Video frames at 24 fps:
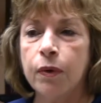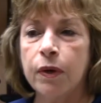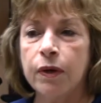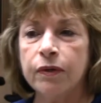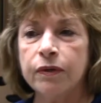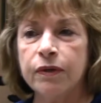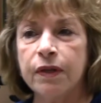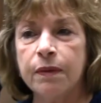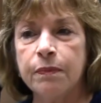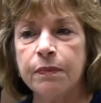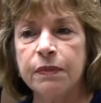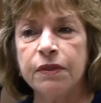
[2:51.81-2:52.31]

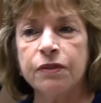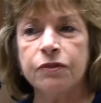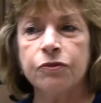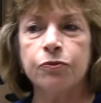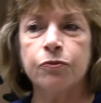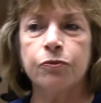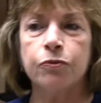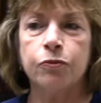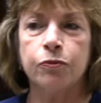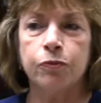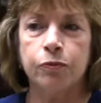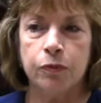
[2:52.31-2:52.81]
Well, that means
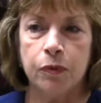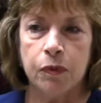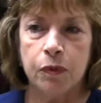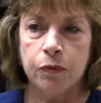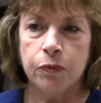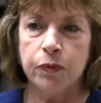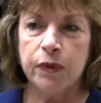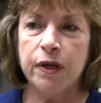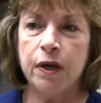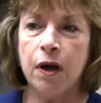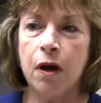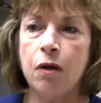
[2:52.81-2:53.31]

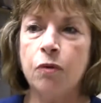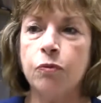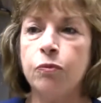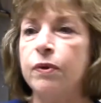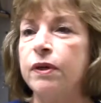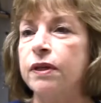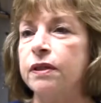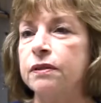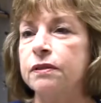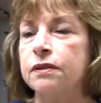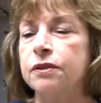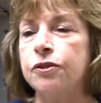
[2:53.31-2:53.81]
we all
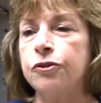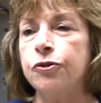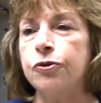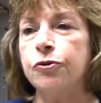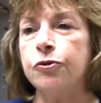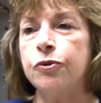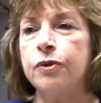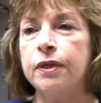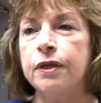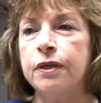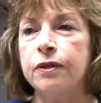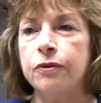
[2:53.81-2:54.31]
went
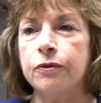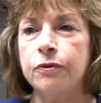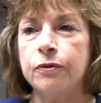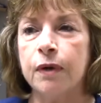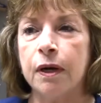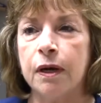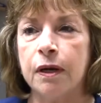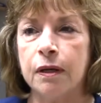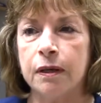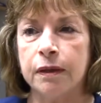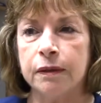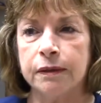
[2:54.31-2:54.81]
to either
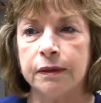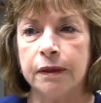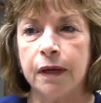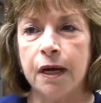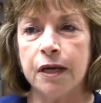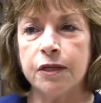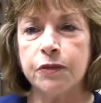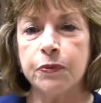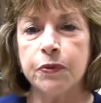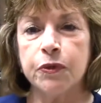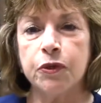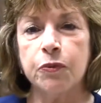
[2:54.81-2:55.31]
a
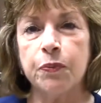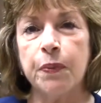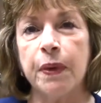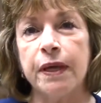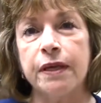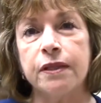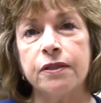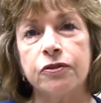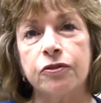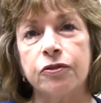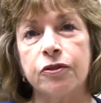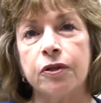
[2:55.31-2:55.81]

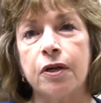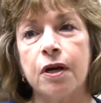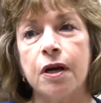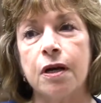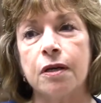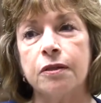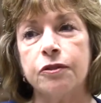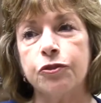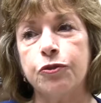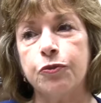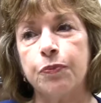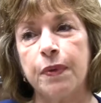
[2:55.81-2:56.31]
hospital-based or
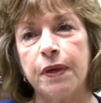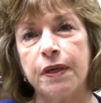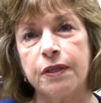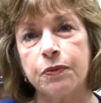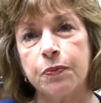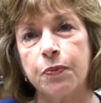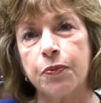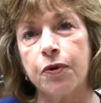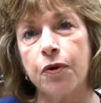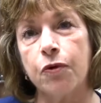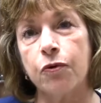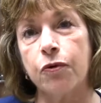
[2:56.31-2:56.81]

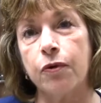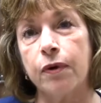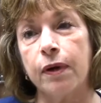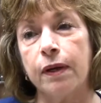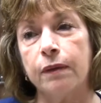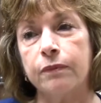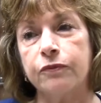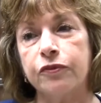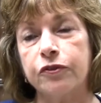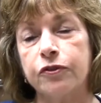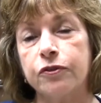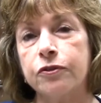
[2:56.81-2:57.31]
college-based
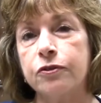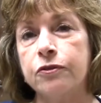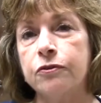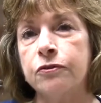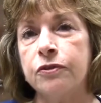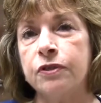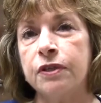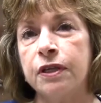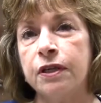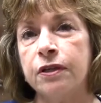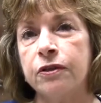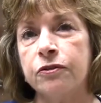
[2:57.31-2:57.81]
program for 2
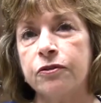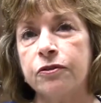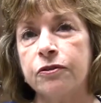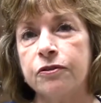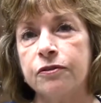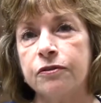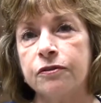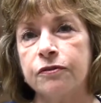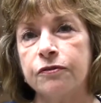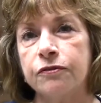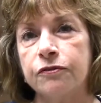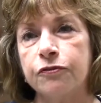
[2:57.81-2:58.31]

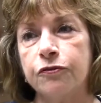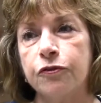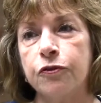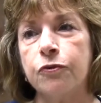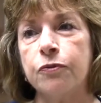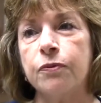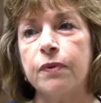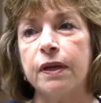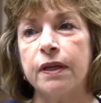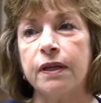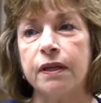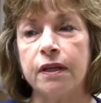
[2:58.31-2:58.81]
years
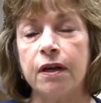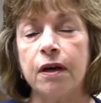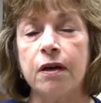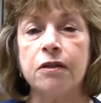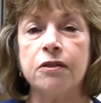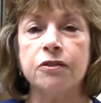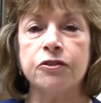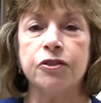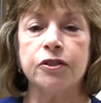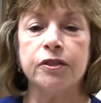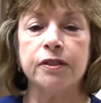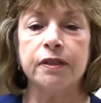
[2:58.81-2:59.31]
for
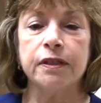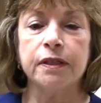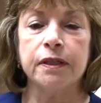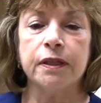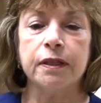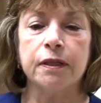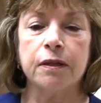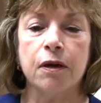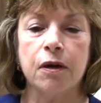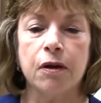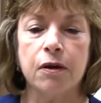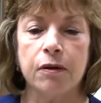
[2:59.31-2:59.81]
radiology to
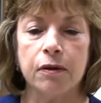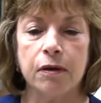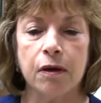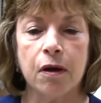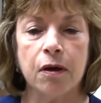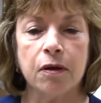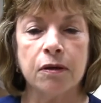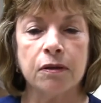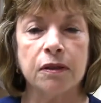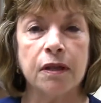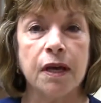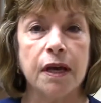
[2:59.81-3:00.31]
get
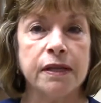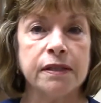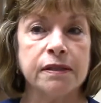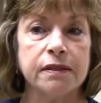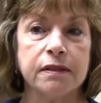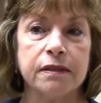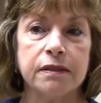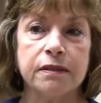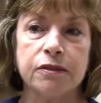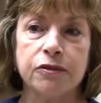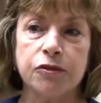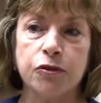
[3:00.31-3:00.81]
our
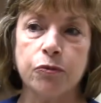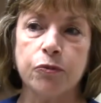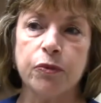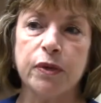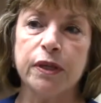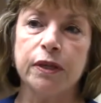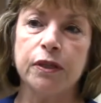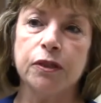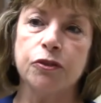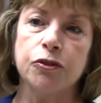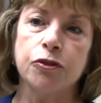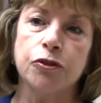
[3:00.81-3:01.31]
license so
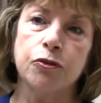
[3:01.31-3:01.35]
we could